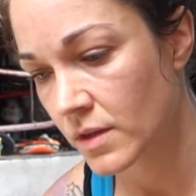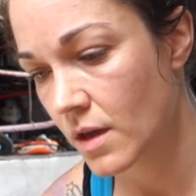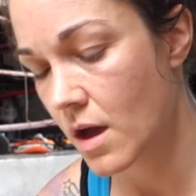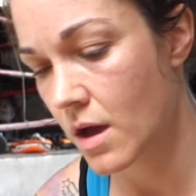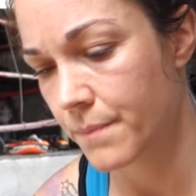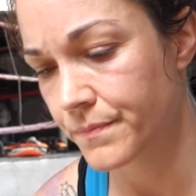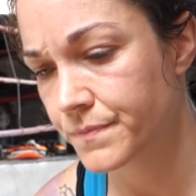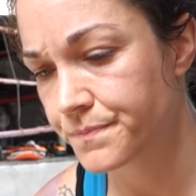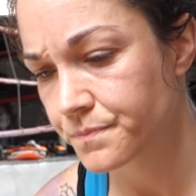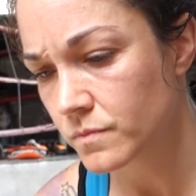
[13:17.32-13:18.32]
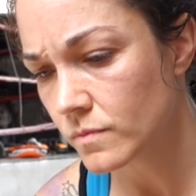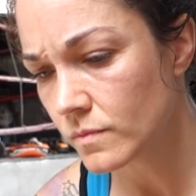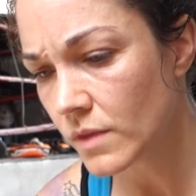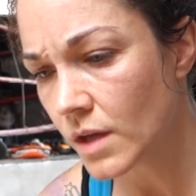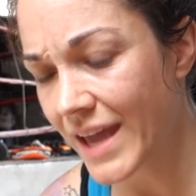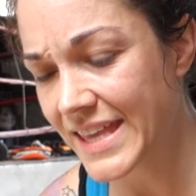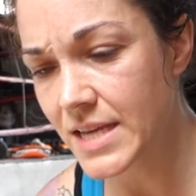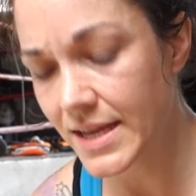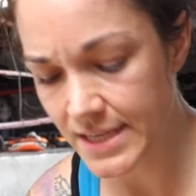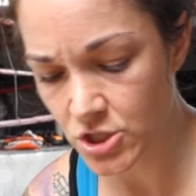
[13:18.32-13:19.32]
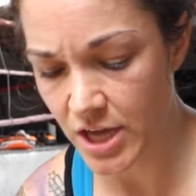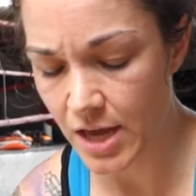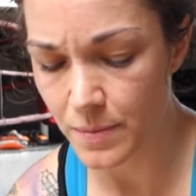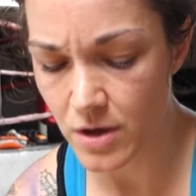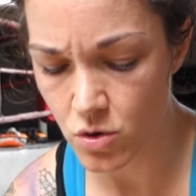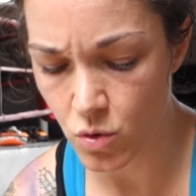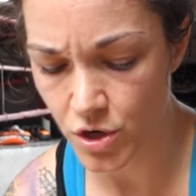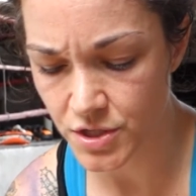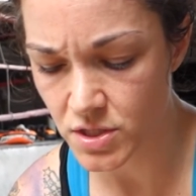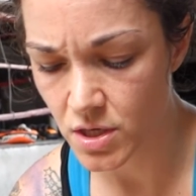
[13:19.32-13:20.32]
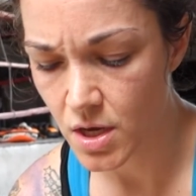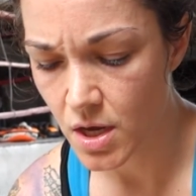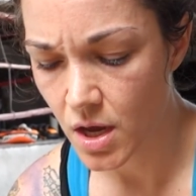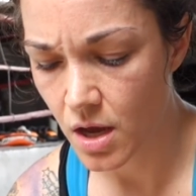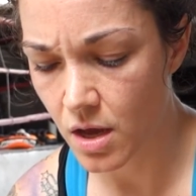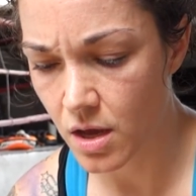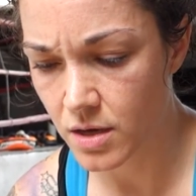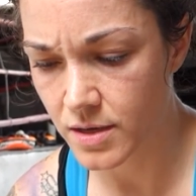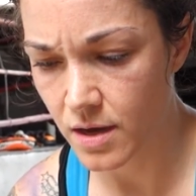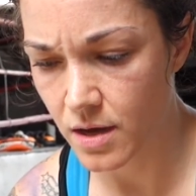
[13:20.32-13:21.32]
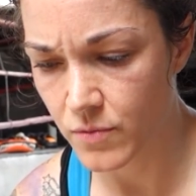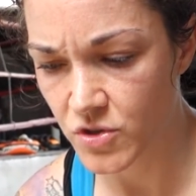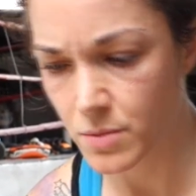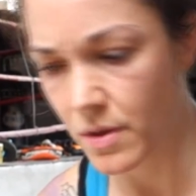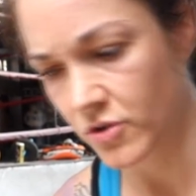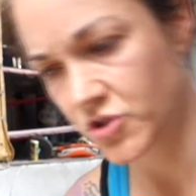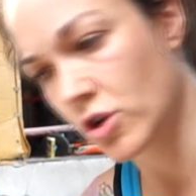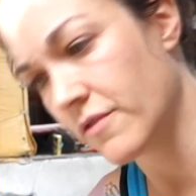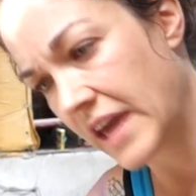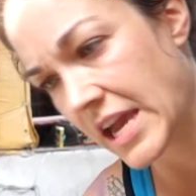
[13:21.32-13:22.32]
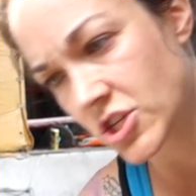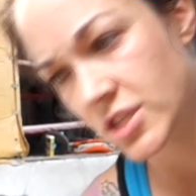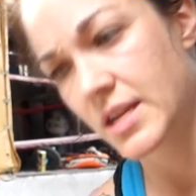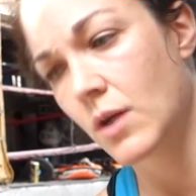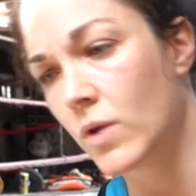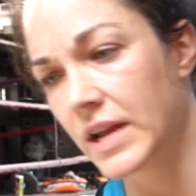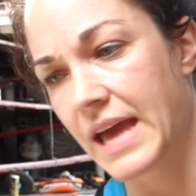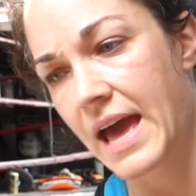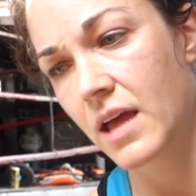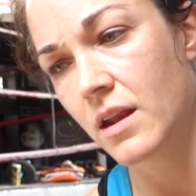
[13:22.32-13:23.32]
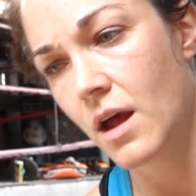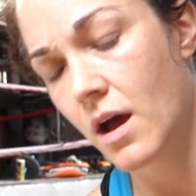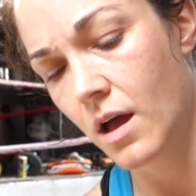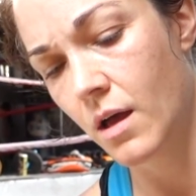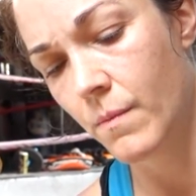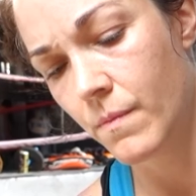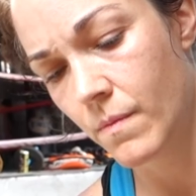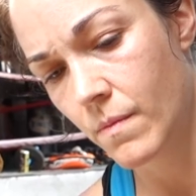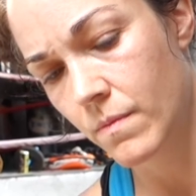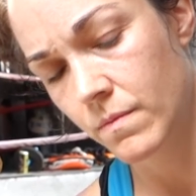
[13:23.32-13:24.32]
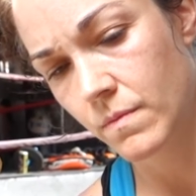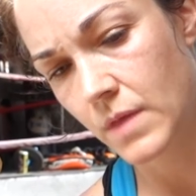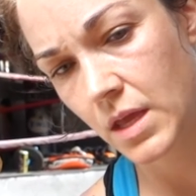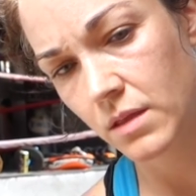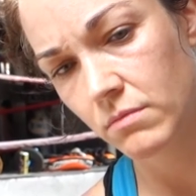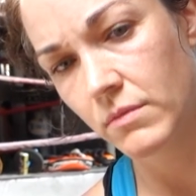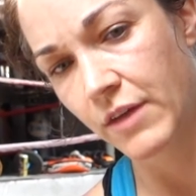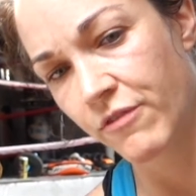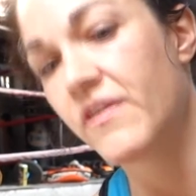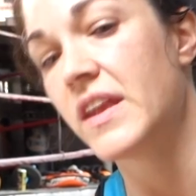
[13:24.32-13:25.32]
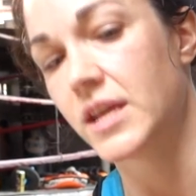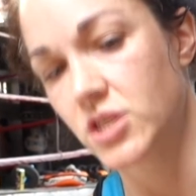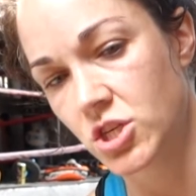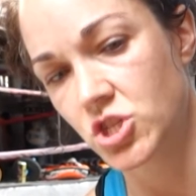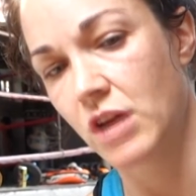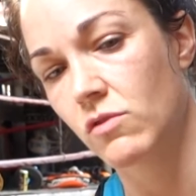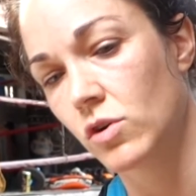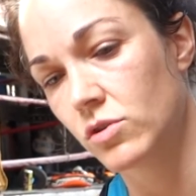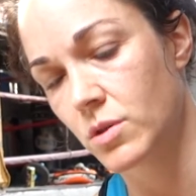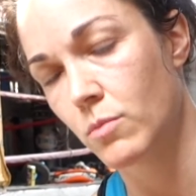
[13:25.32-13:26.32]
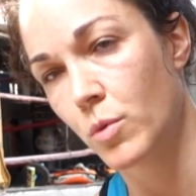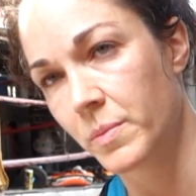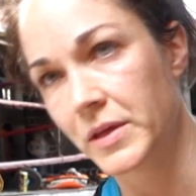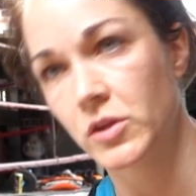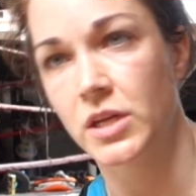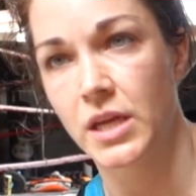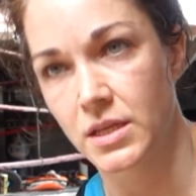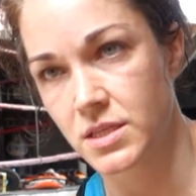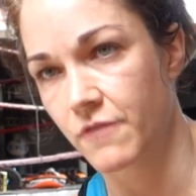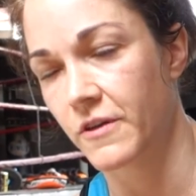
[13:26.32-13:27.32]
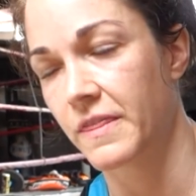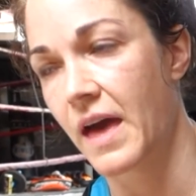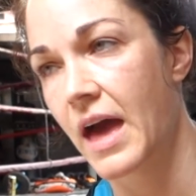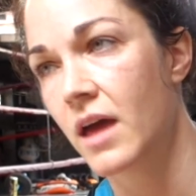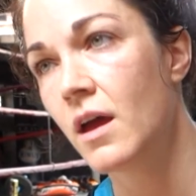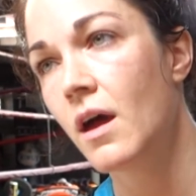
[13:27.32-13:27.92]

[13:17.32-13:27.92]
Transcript: I teach a kettlebell course, and there's some other certifications that I want to get in like fitness in general, some mobility and stuff like that.